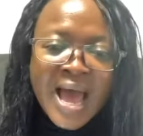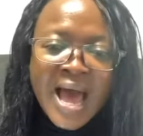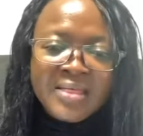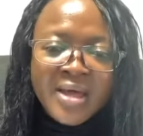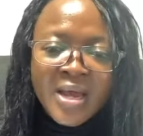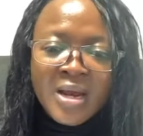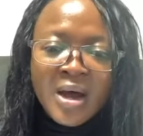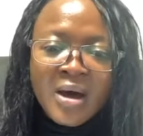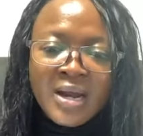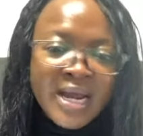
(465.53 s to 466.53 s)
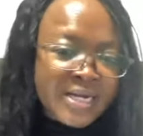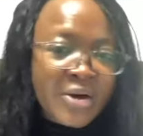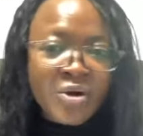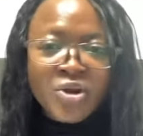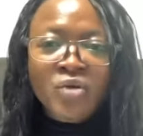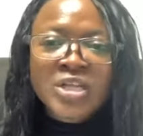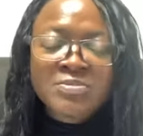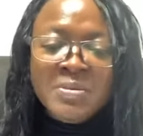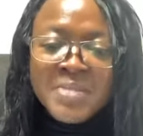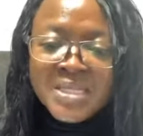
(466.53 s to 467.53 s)
And then later on, you're going to
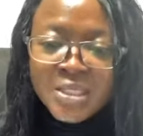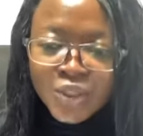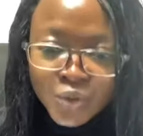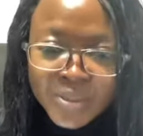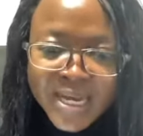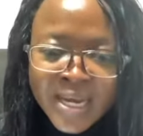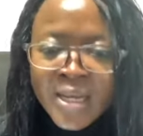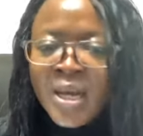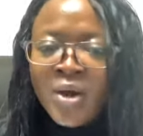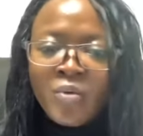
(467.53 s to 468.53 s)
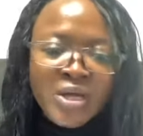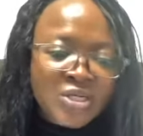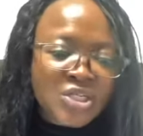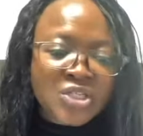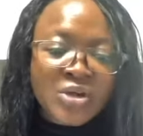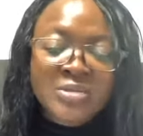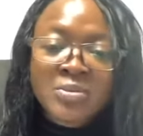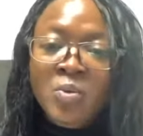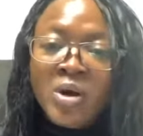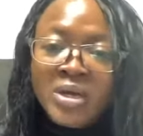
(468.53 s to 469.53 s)
be meeting Duta, where she's going to
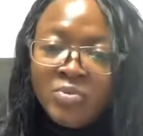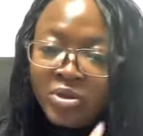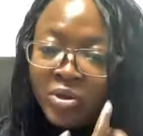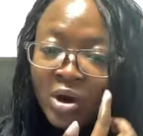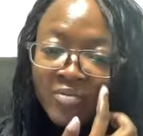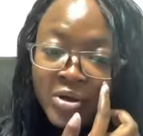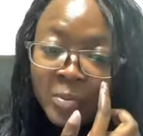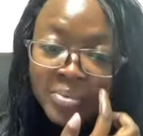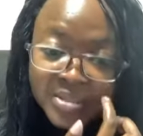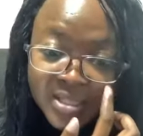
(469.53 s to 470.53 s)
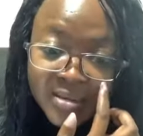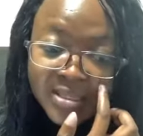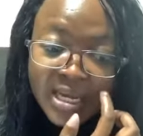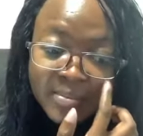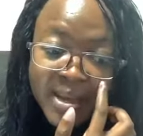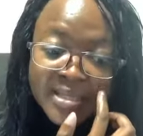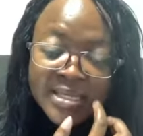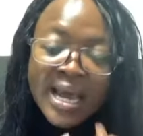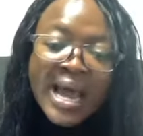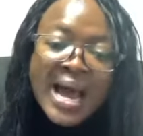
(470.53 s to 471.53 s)
be working with you all for your personal
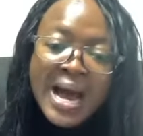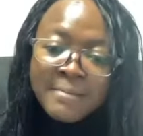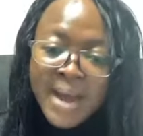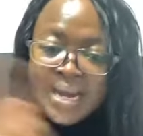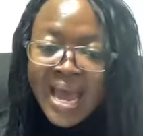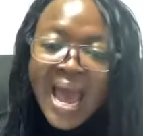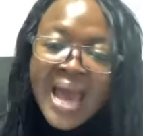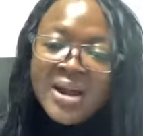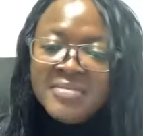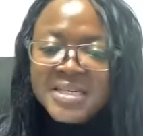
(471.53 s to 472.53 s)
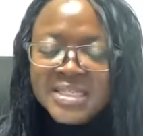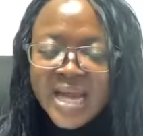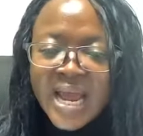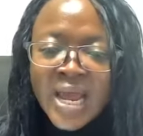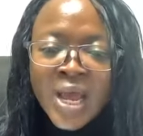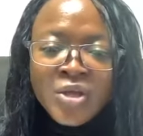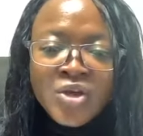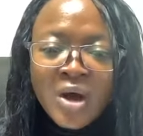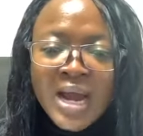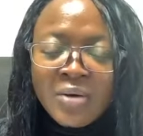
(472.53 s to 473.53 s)
statements. And by the end of the day,
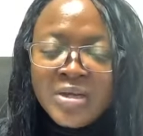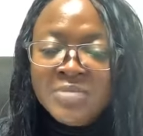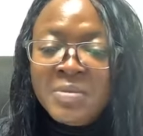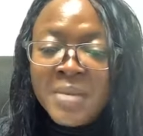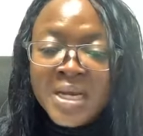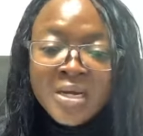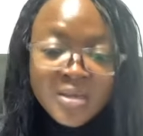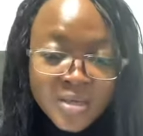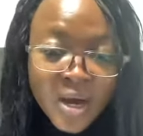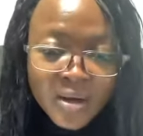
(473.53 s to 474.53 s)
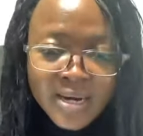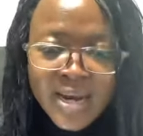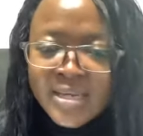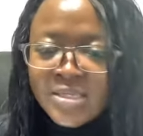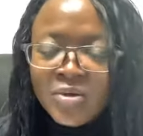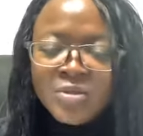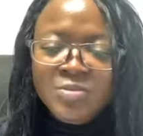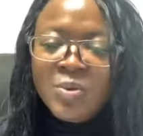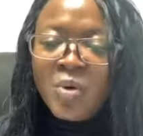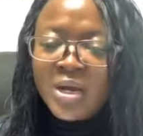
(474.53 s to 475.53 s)
y'all are going to be meeting Kion, and he's going to
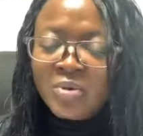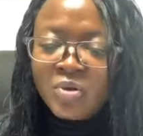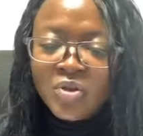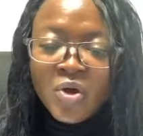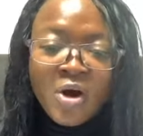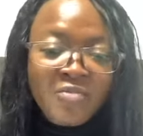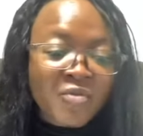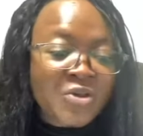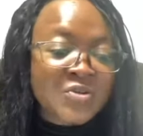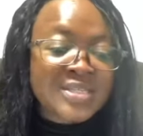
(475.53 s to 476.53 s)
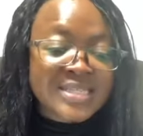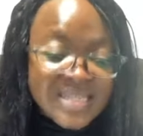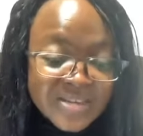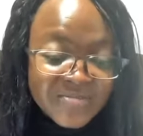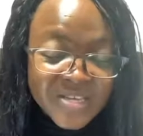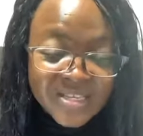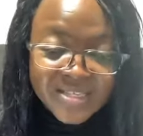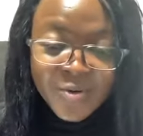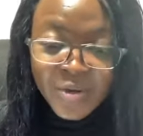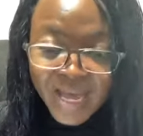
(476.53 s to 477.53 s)
be working with you all for your
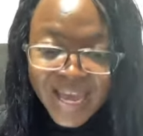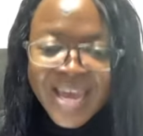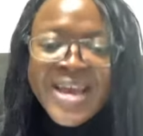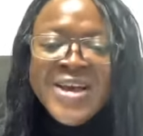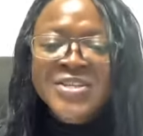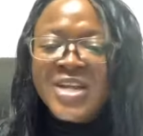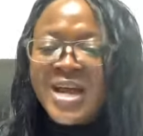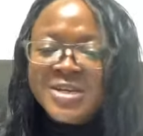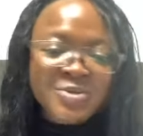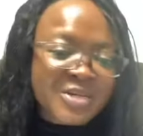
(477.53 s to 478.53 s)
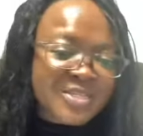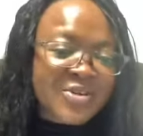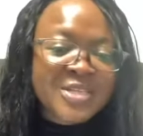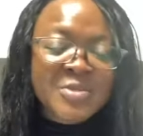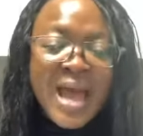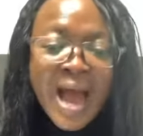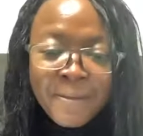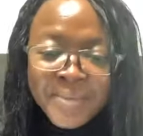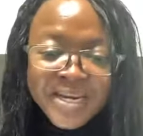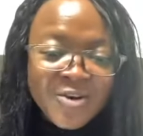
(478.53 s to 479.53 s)
CVs, okay? So that is what is going to be
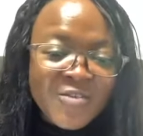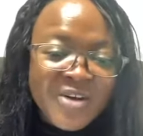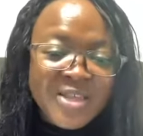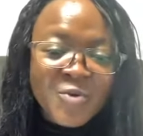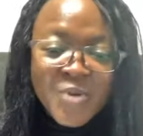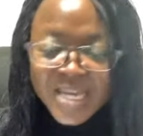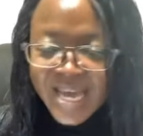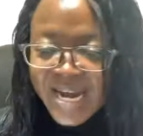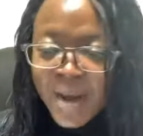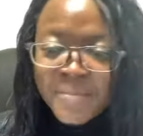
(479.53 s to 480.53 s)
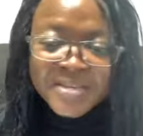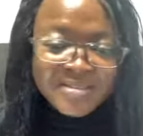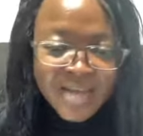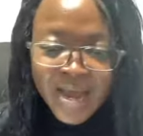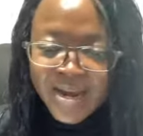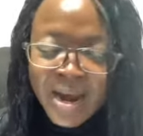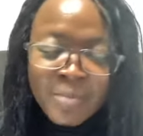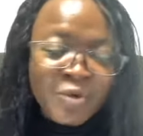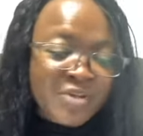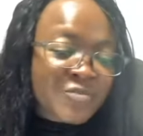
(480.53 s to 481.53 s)
happening over the weekend. excited.
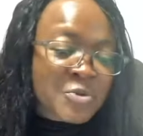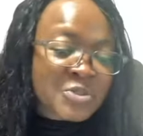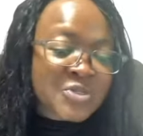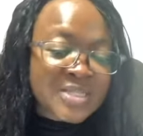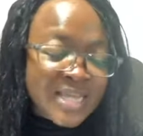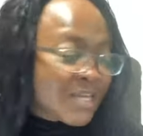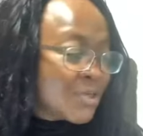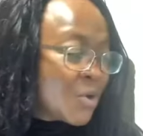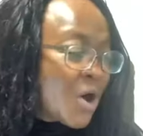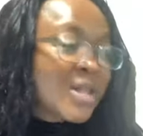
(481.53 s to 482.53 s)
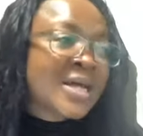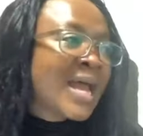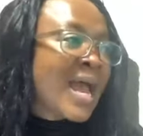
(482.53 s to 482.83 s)
I'm looking forward to seeing you all.